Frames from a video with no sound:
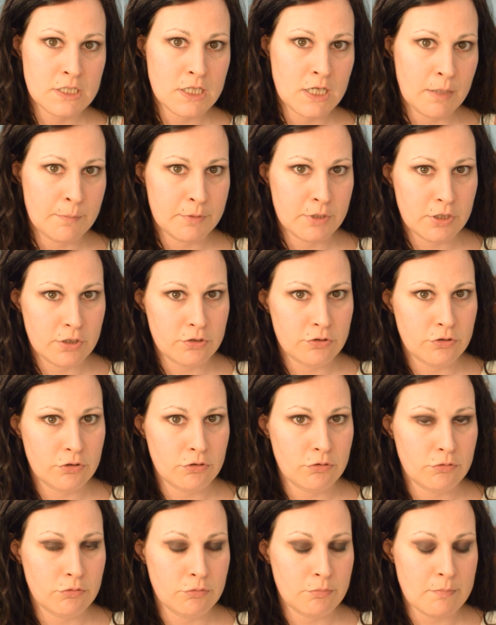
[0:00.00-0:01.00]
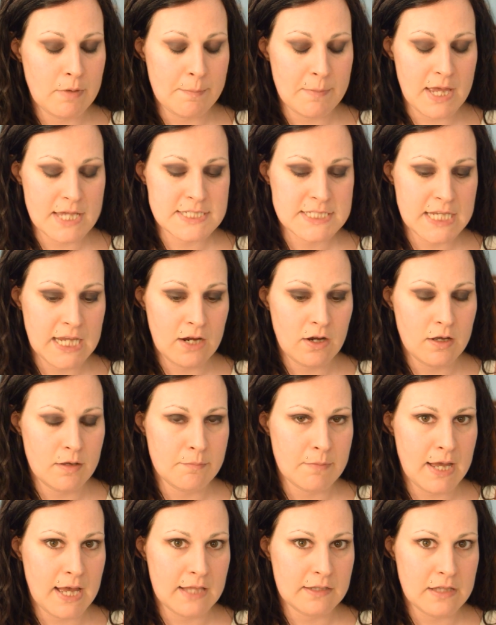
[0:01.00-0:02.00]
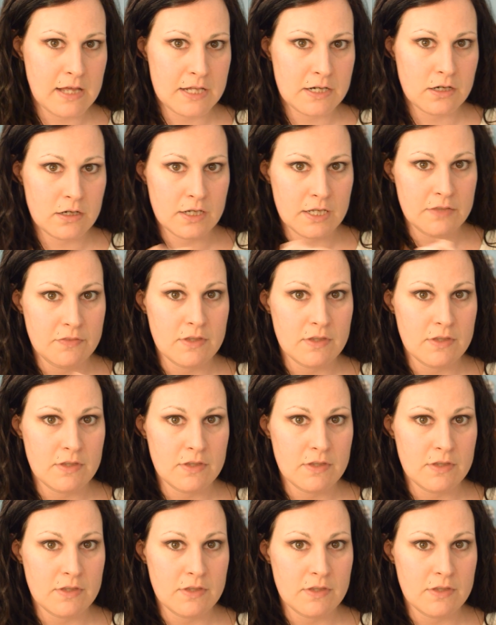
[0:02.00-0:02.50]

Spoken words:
I'm going to do my mascara and my eyeliner,